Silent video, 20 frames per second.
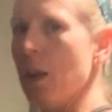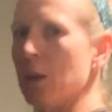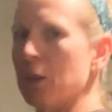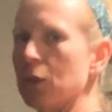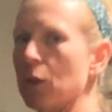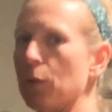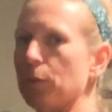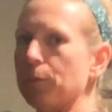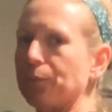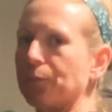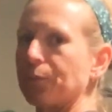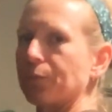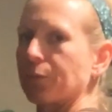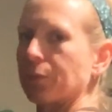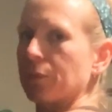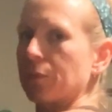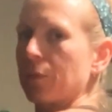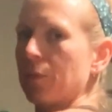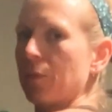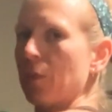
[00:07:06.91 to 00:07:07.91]
So I'm
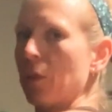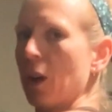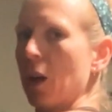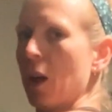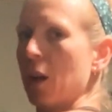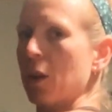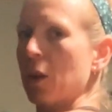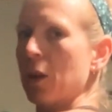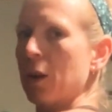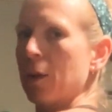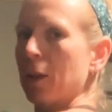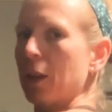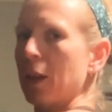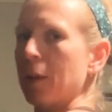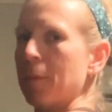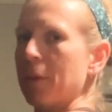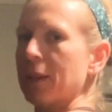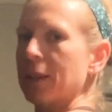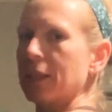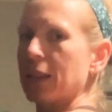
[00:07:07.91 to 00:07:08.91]
gonna look
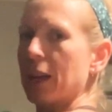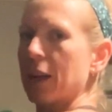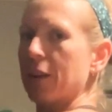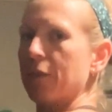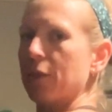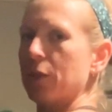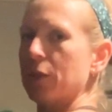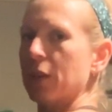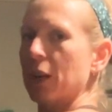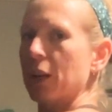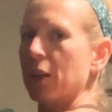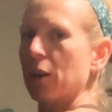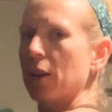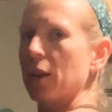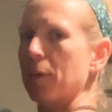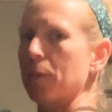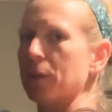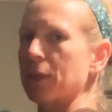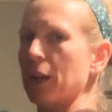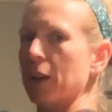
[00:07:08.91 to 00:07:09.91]
at my side view, tuck your
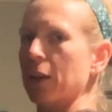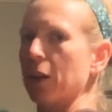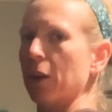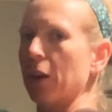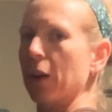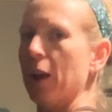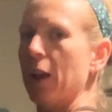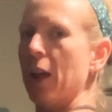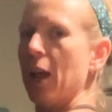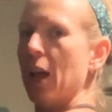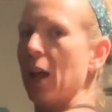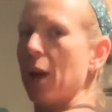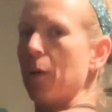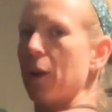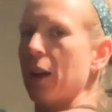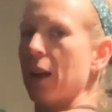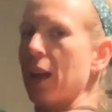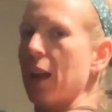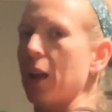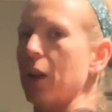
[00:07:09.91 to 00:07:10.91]
hips under, and we're
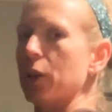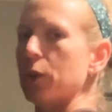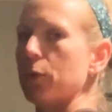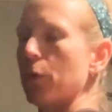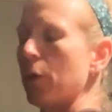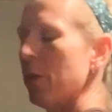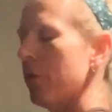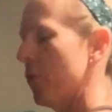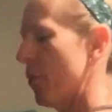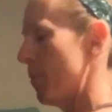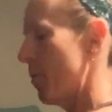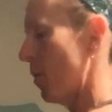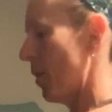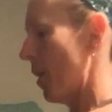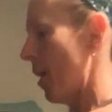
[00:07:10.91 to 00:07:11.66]
gonna hinge forward from your